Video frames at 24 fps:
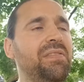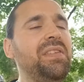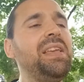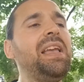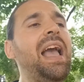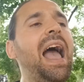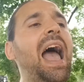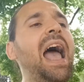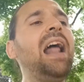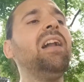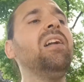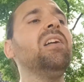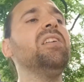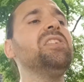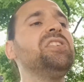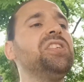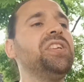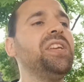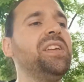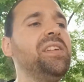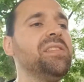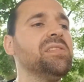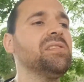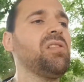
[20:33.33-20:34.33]
The
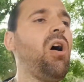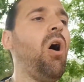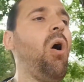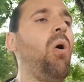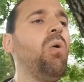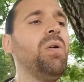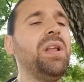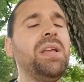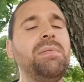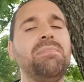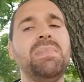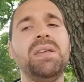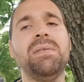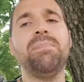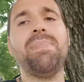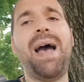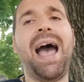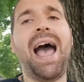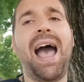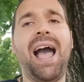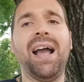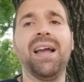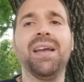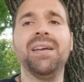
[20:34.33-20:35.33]
energy is holding me
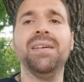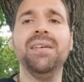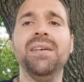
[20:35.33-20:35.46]
back.